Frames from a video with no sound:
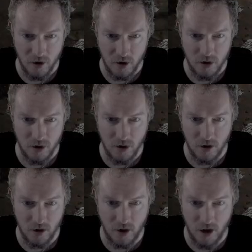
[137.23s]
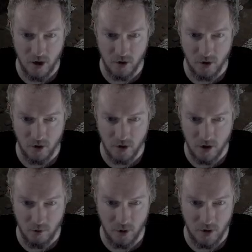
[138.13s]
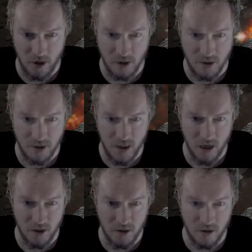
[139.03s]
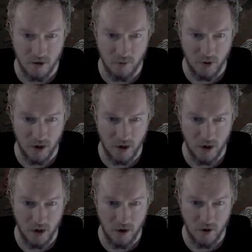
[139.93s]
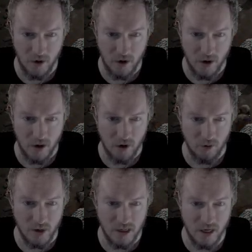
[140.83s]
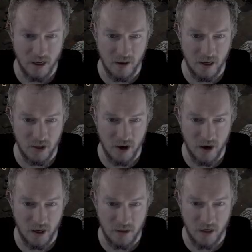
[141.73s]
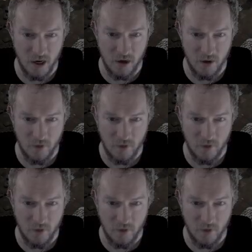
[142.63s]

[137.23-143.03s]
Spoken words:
So I gather those up and then I just Telly Stomp and I kick. The reason I like Dragon Tail,